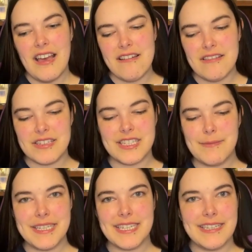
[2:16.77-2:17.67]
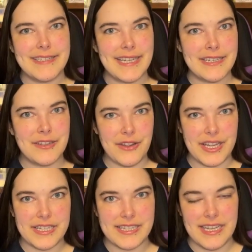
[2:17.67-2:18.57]
Oh, so they're basically sand
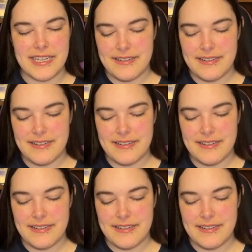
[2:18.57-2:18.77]
cookies then.